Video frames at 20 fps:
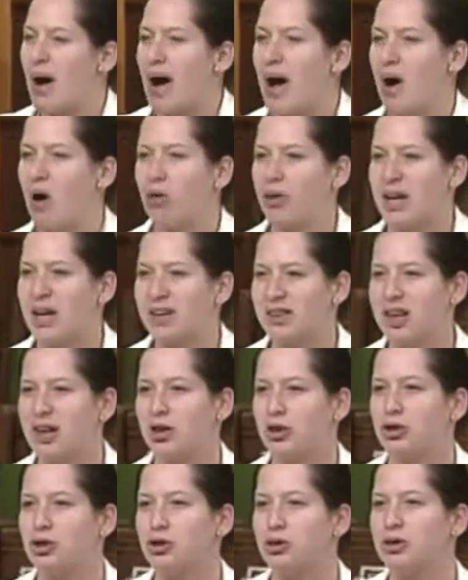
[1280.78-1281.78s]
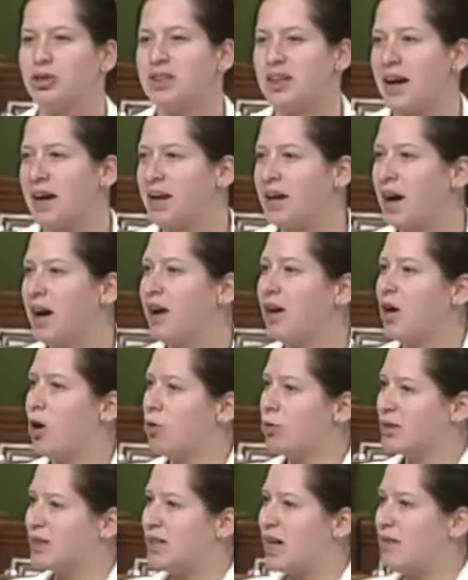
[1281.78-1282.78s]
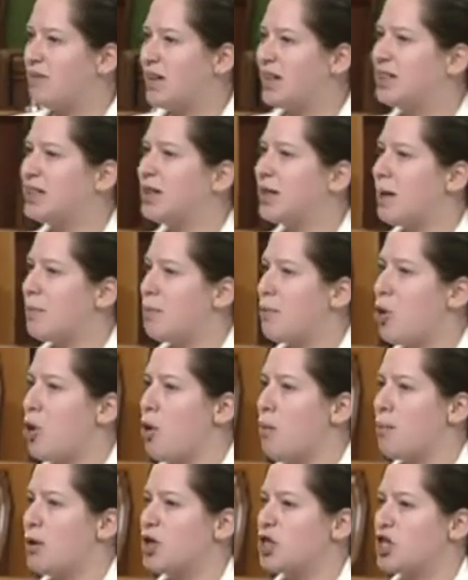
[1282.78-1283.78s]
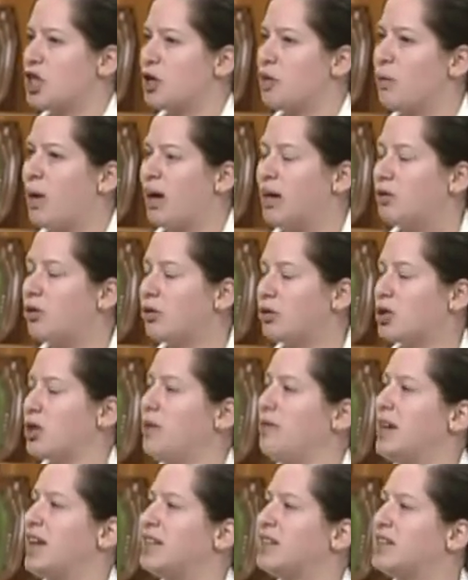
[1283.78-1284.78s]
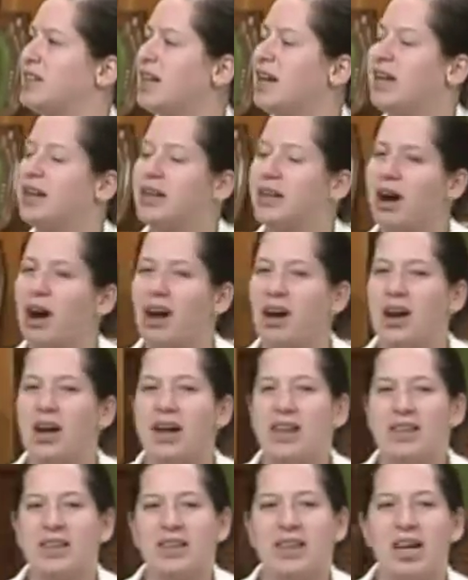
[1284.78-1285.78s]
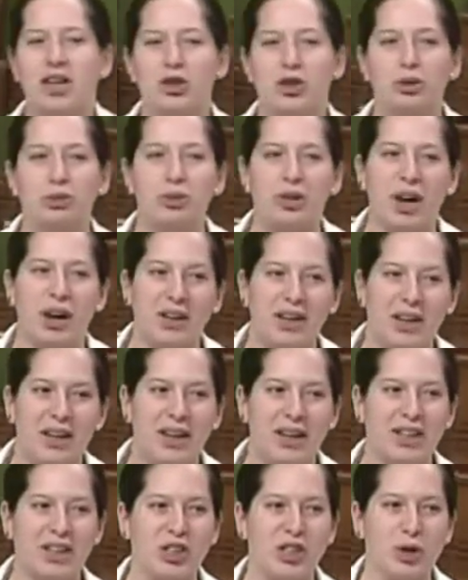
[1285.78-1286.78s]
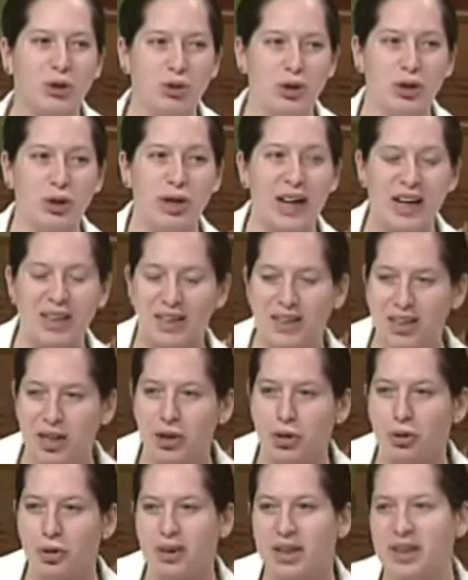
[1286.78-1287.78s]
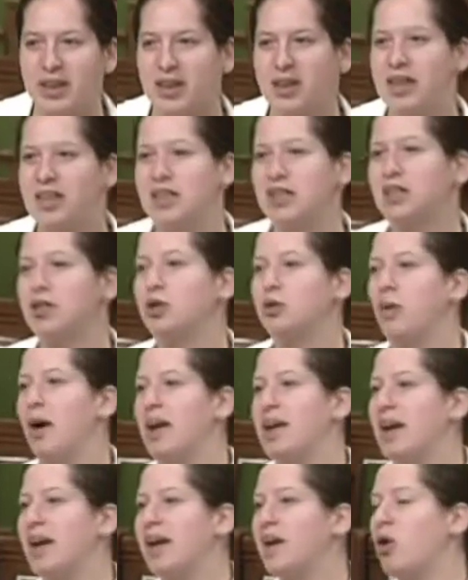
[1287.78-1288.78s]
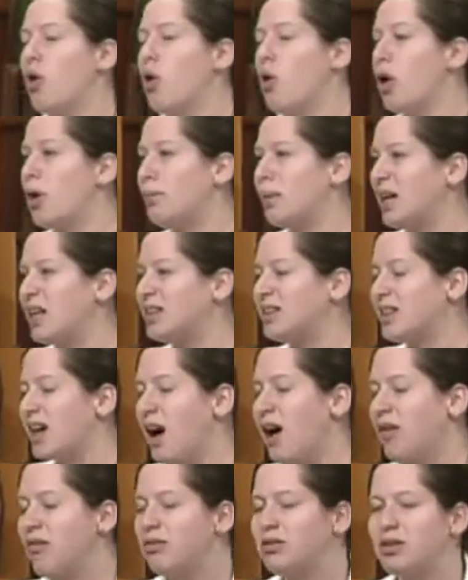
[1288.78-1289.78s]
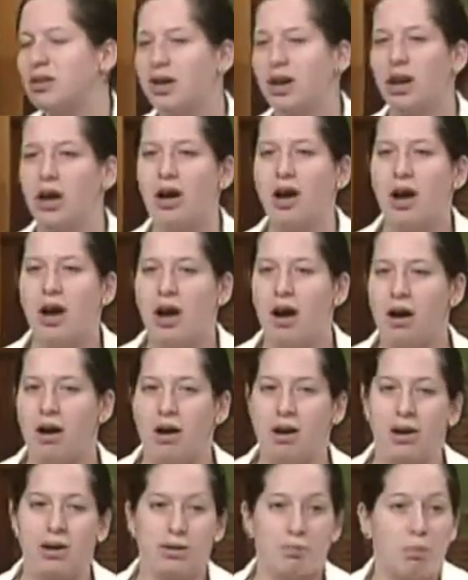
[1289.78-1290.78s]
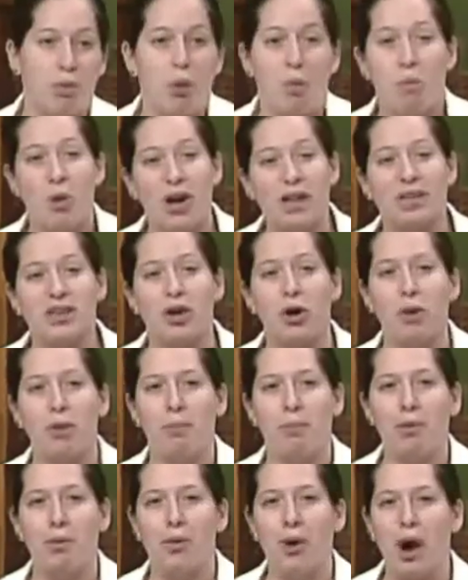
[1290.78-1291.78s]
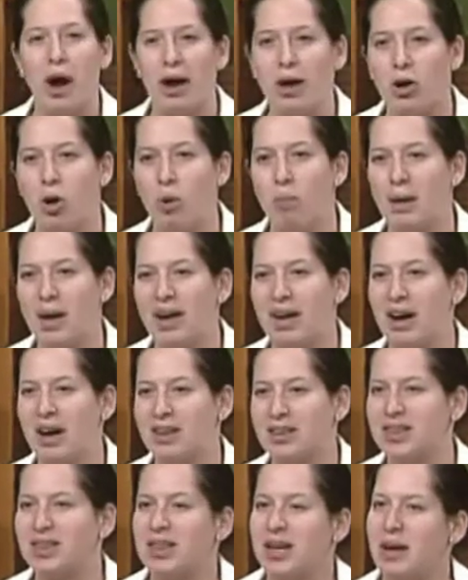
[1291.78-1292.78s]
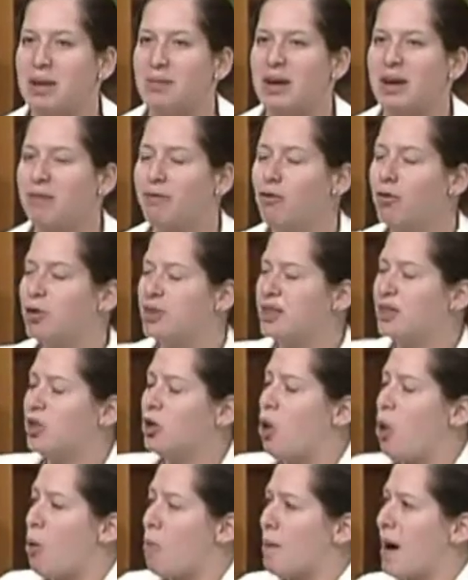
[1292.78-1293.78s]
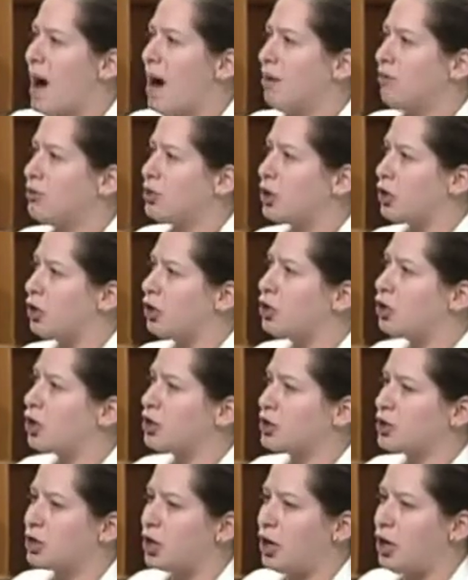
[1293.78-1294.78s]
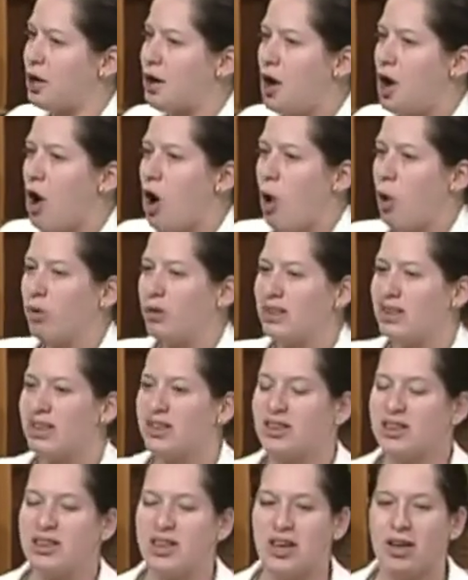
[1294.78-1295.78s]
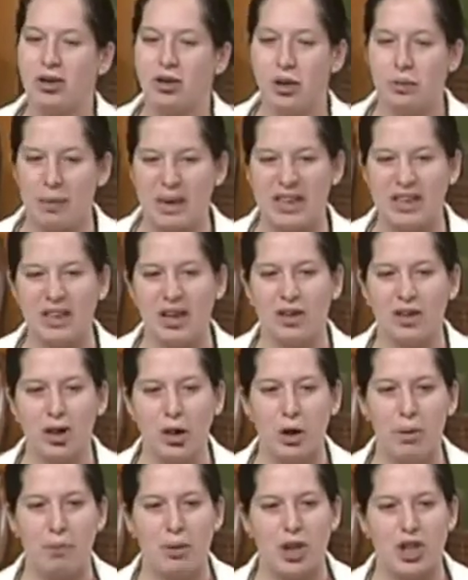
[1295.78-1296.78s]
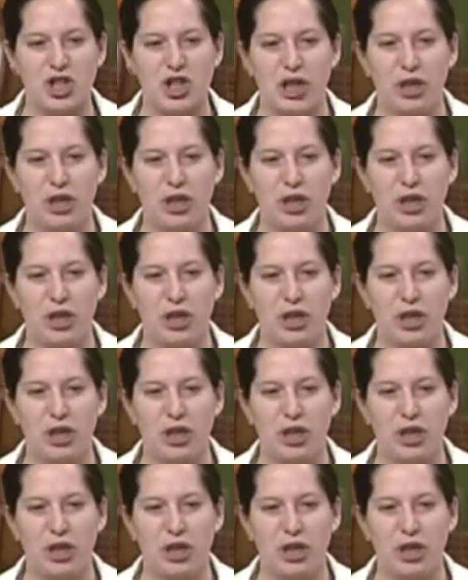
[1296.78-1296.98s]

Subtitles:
So I don't understand why the government waited 5 years. They knew it wasn't a controversial bill. When it comes to the safety of the citizens we represent, to my mind, it's incomprehensible. Now, you have to understand that when